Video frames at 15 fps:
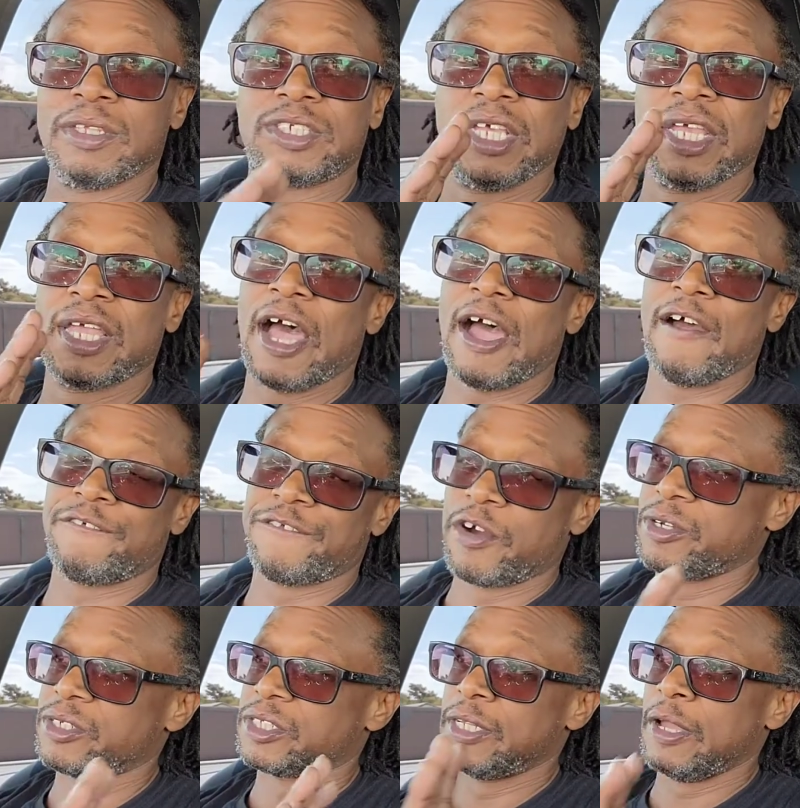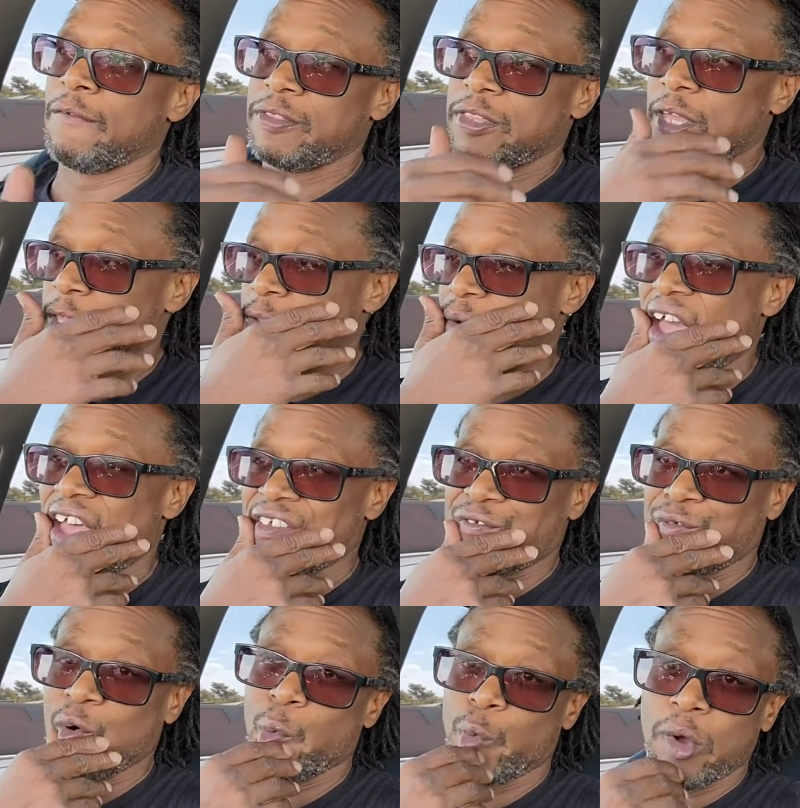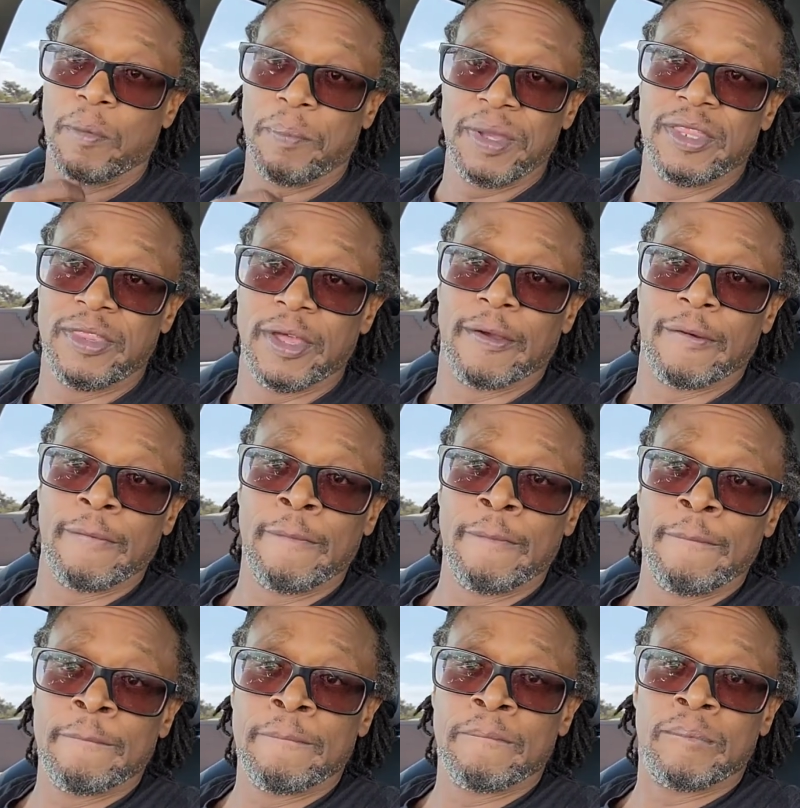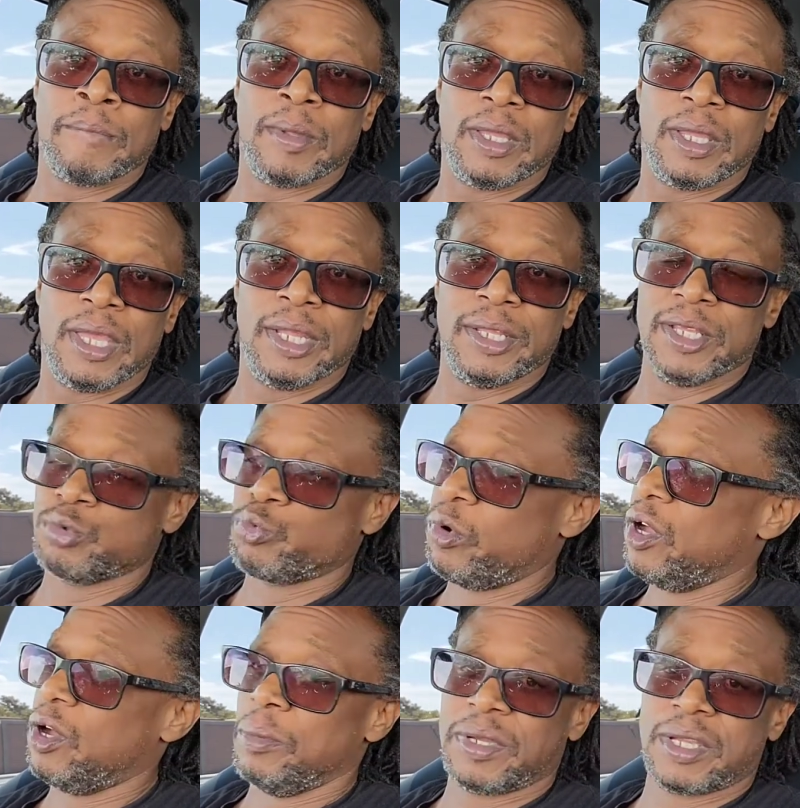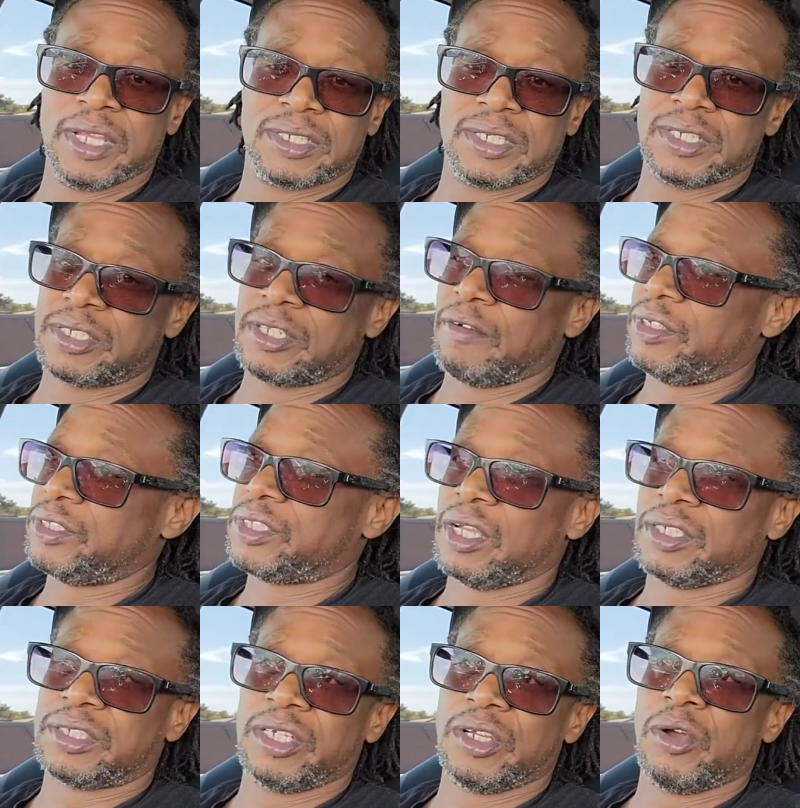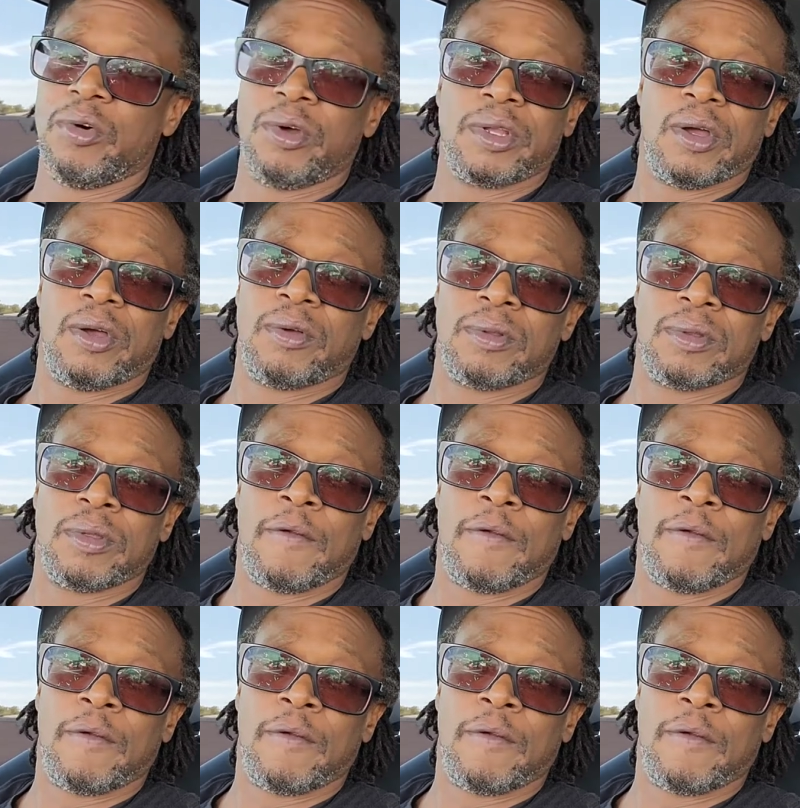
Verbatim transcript: see God first, and everything you ask for will be there in His will. Because this stuff that y'all see going on